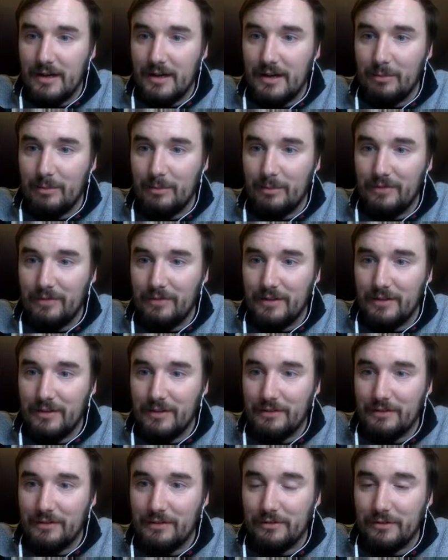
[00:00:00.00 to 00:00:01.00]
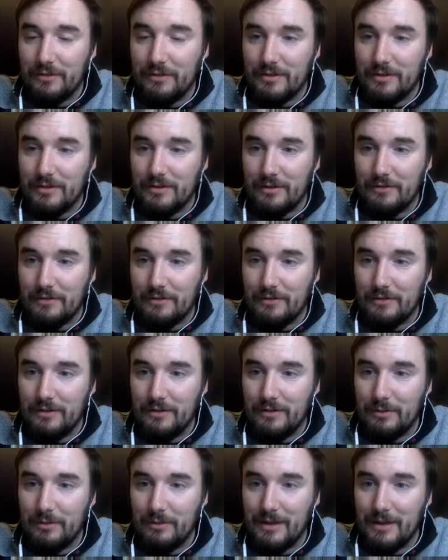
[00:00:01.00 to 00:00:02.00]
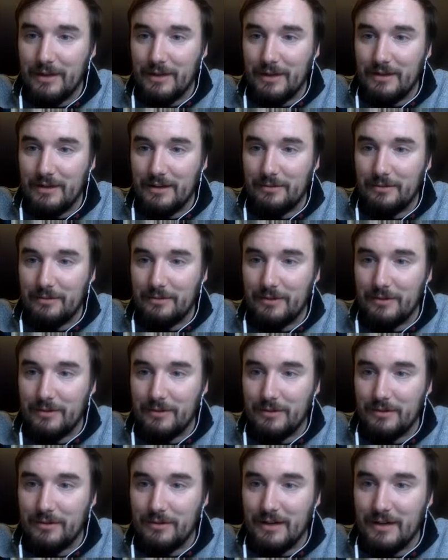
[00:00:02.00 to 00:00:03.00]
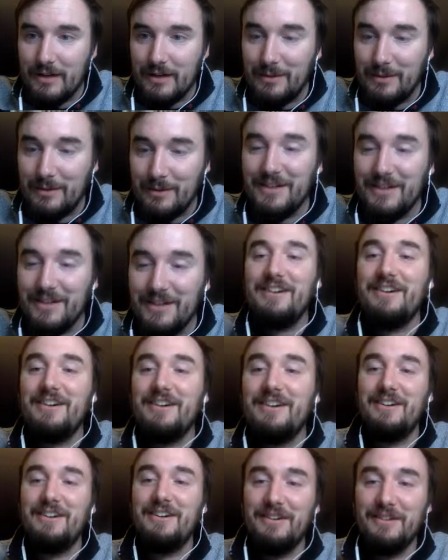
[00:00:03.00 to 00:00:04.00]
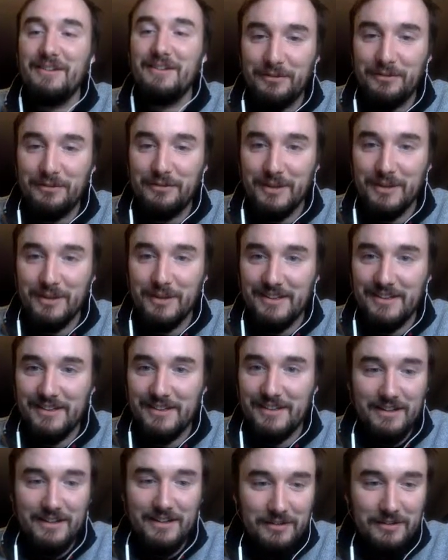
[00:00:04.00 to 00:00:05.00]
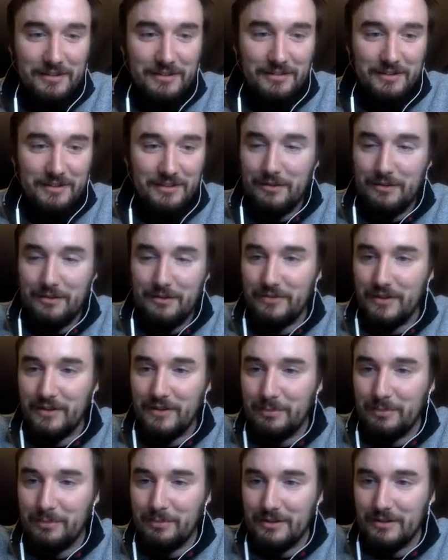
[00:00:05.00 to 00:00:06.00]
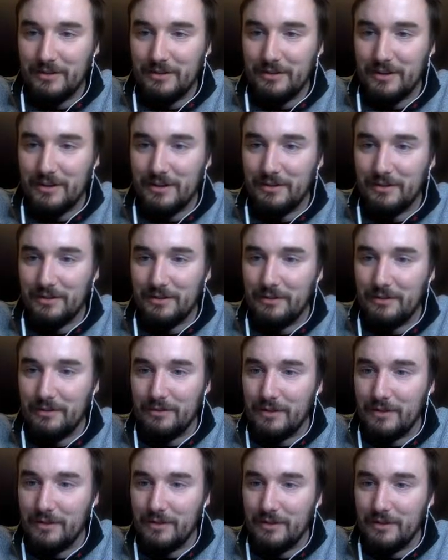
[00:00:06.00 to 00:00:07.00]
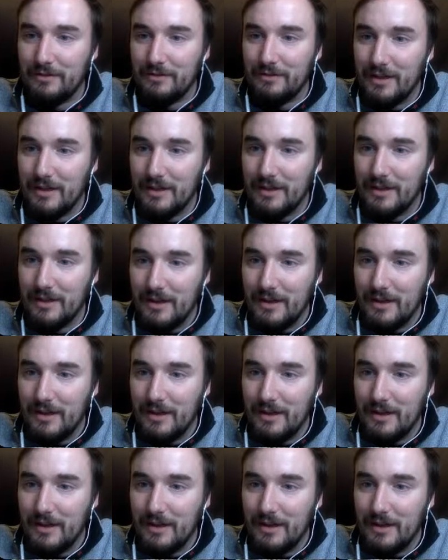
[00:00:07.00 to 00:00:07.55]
But I feel like if I saw that shark face while panicking underwater, I'd calm down. Oh, that's sweet. Yeah, because he has a cute face. Prickly shark has a cute face.